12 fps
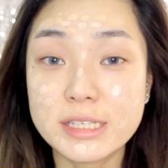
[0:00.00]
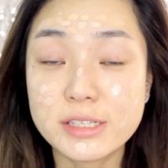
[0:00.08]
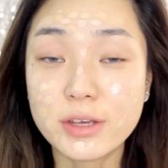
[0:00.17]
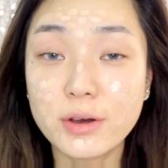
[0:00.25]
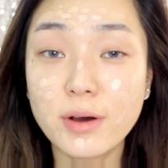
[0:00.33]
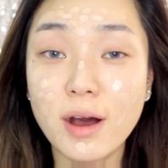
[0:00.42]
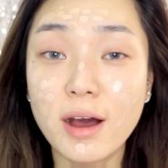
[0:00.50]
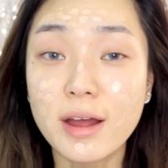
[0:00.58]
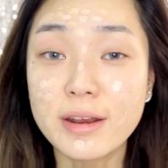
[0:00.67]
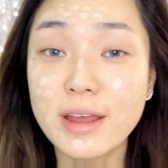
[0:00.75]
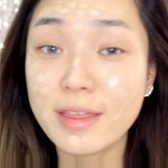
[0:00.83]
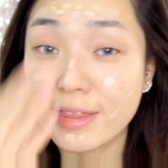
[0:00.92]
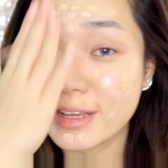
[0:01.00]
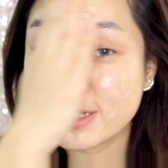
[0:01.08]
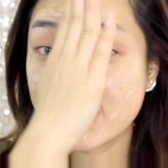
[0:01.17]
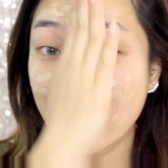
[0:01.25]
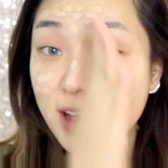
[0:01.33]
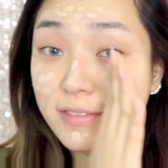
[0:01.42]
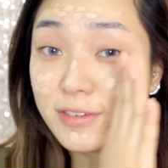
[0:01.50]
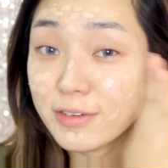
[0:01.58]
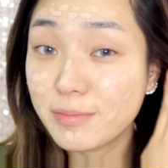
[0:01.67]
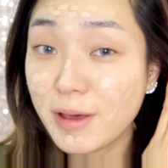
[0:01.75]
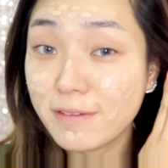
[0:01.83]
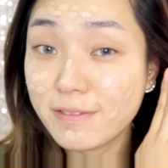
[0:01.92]
so on this half
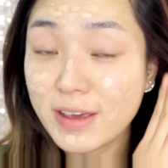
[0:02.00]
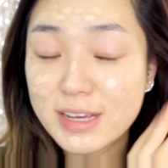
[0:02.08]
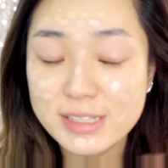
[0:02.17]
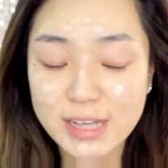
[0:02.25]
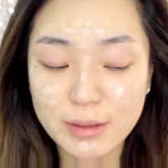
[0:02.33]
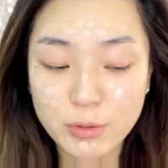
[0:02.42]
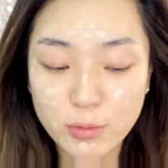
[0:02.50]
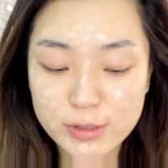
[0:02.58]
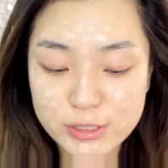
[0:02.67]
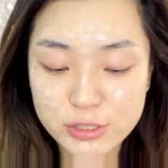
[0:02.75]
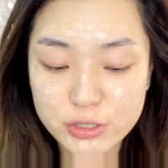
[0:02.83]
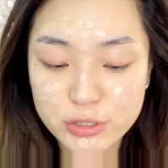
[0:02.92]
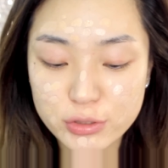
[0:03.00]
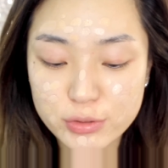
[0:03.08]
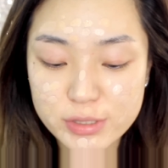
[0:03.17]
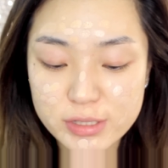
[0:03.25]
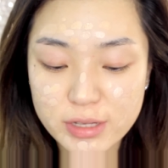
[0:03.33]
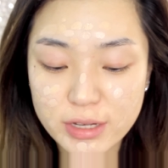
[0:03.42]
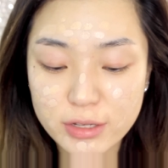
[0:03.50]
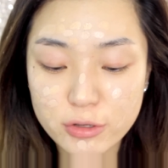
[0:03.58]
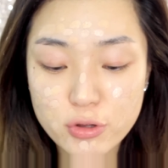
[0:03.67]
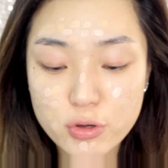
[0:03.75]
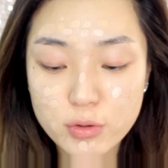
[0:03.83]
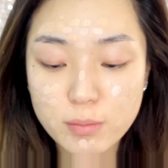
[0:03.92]
of my face, I'm going to use the
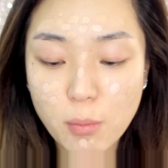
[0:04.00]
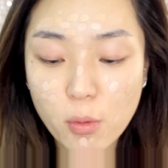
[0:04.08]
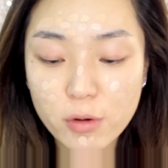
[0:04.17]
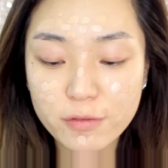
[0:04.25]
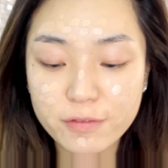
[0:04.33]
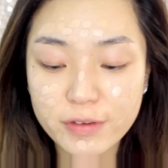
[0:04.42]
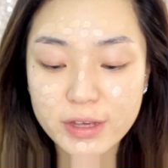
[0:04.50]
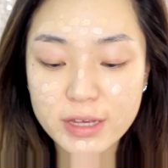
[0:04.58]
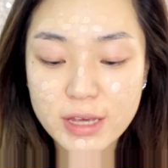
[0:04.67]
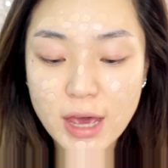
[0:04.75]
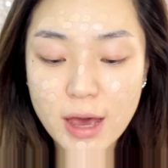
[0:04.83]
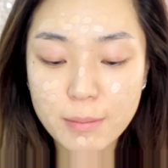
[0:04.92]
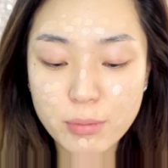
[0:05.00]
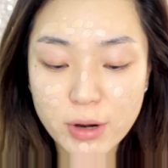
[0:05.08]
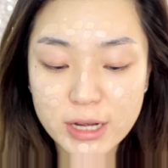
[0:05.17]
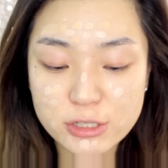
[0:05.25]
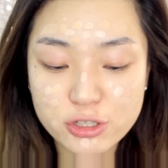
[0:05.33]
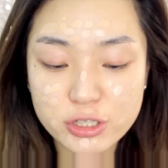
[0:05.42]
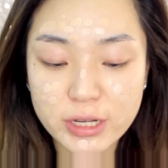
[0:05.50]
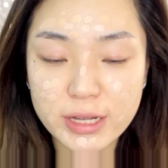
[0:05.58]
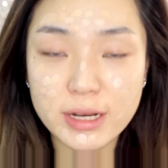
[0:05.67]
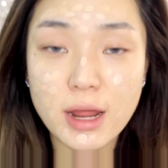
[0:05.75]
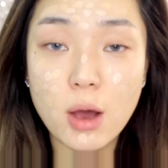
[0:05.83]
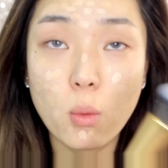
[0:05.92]
new Morphe brush
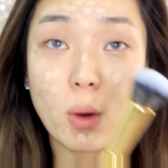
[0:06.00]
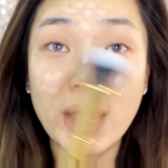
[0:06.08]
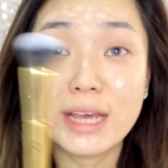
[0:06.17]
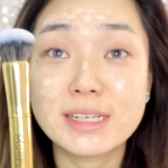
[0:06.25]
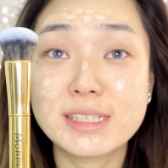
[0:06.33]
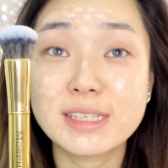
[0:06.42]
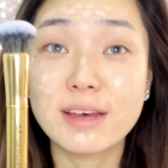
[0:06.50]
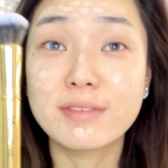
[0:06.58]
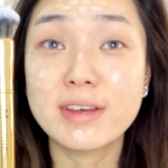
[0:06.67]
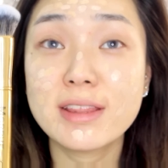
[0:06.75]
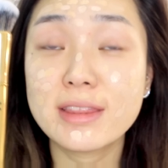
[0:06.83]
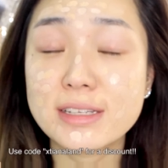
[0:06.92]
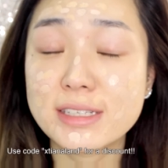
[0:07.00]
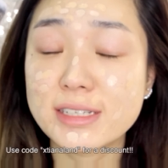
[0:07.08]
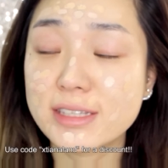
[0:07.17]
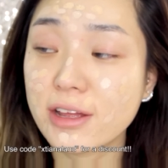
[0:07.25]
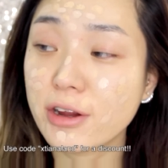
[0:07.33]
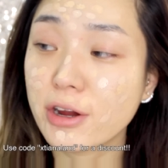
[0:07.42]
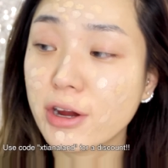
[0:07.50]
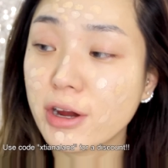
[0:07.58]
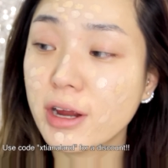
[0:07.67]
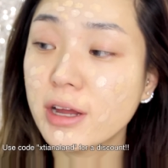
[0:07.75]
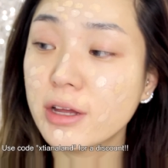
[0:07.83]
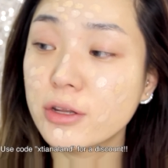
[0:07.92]
in Y7. This is
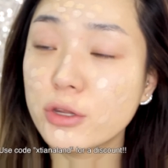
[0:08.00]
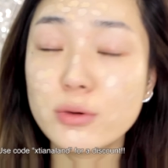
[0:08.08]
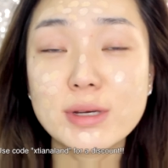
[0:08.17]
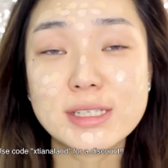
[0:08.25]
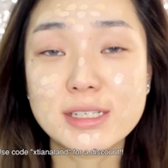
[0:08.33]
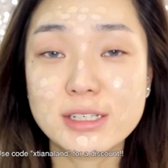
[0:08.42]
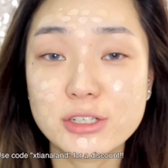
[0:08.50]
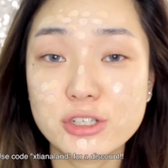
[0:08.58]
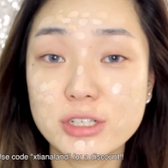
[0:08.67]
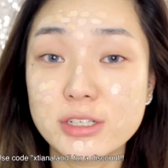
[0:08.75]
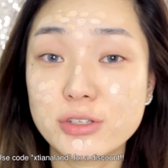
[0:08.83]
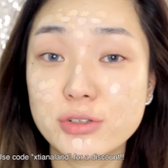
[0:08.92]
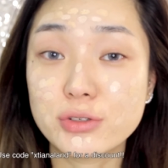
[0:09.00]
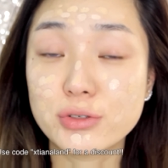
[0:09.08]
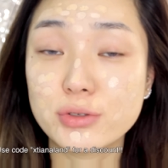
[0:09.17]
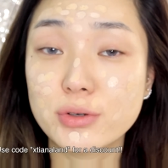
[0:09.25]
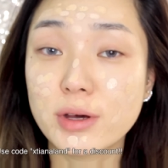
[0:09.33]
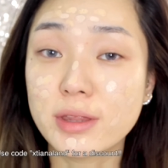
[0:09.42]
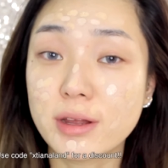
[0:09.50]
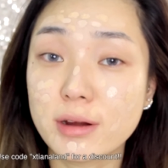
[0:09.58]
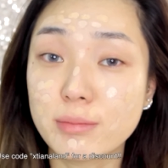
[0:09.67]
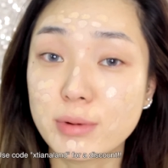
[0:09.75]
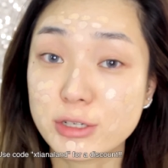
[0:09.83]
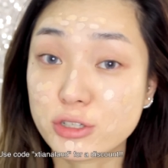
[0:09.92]
their newest addition to
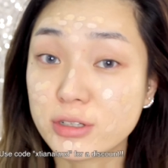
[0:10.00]
their brush